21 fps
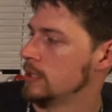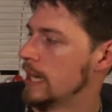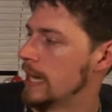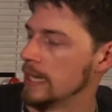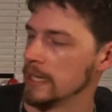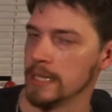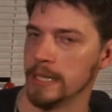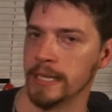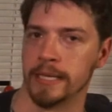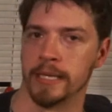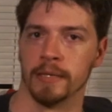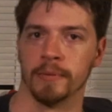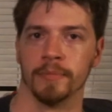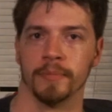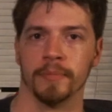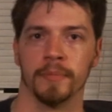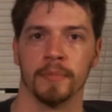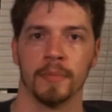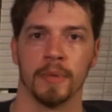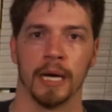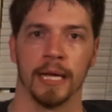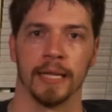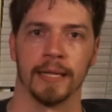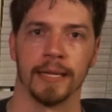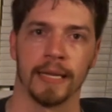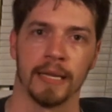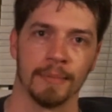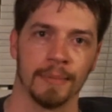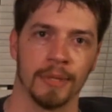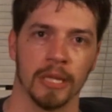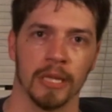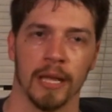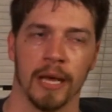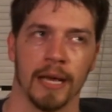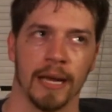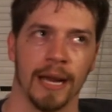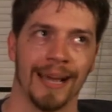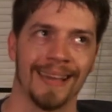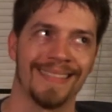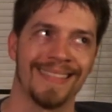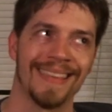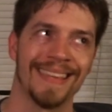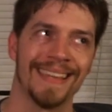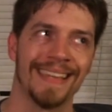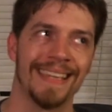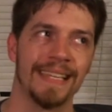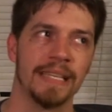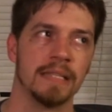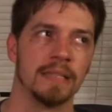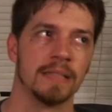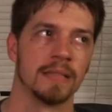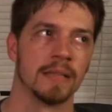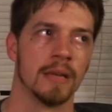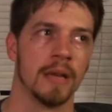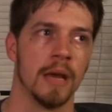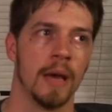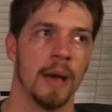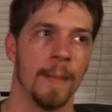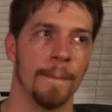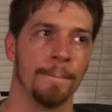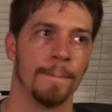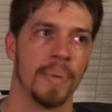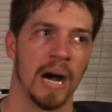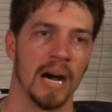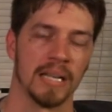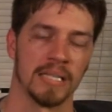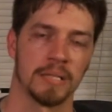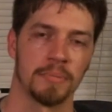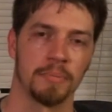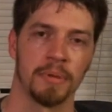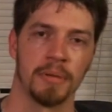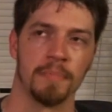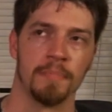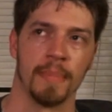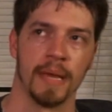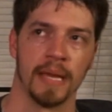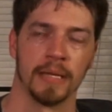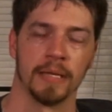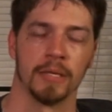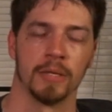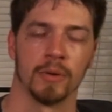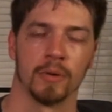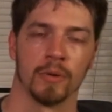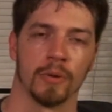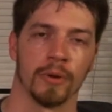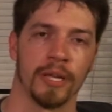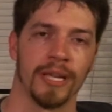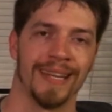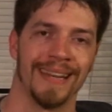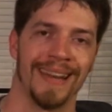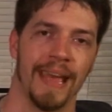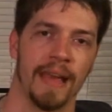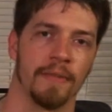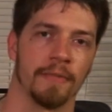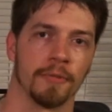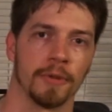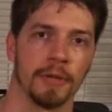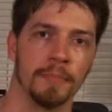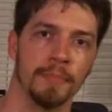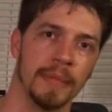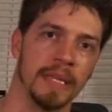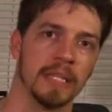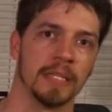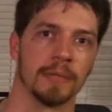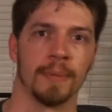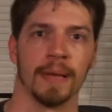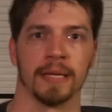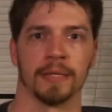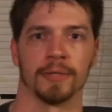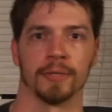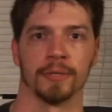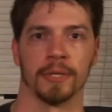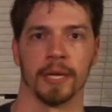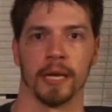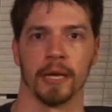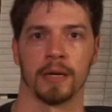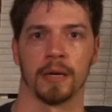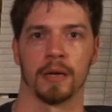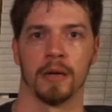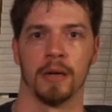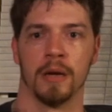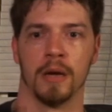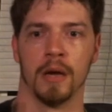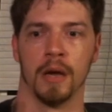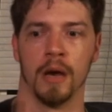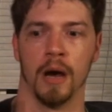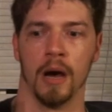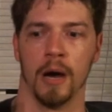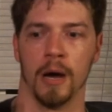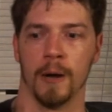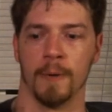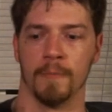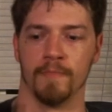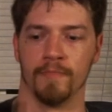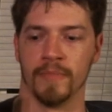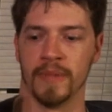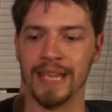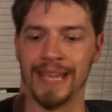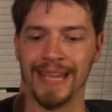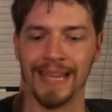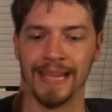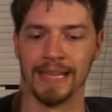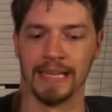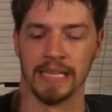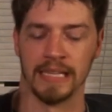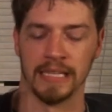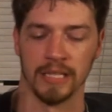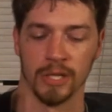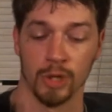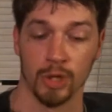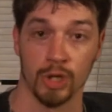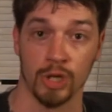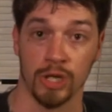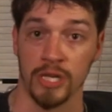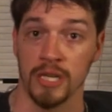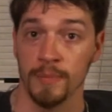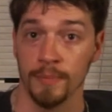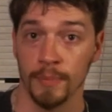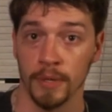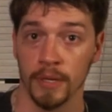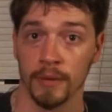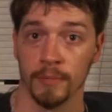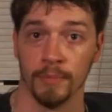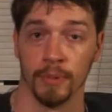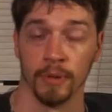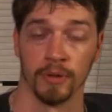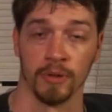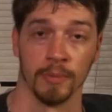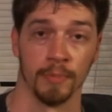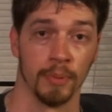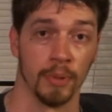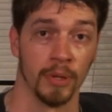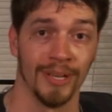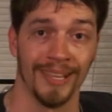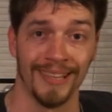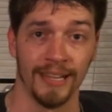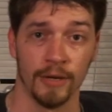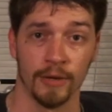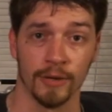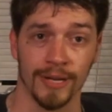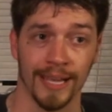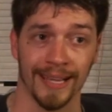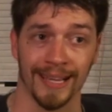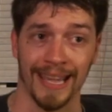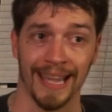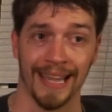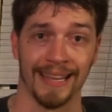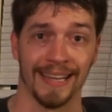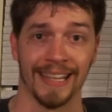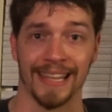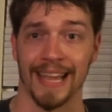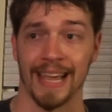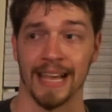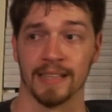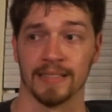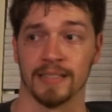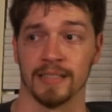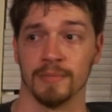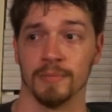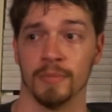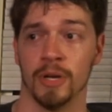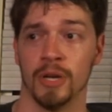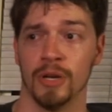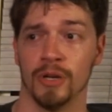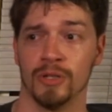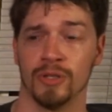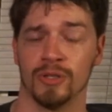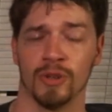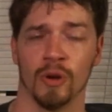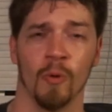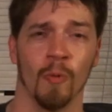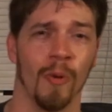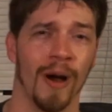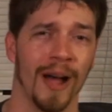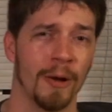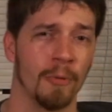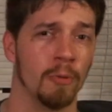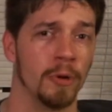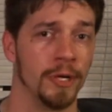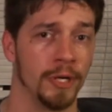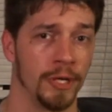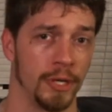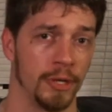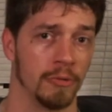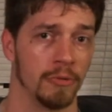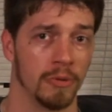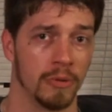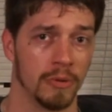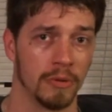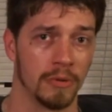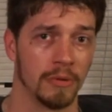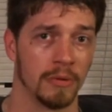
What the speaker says: I like him. I like him a lot. I think he's possibly mandatory in every Beastmaster deck. And he's cheap, but to put in your deck and to cast him, so why wouldn't you?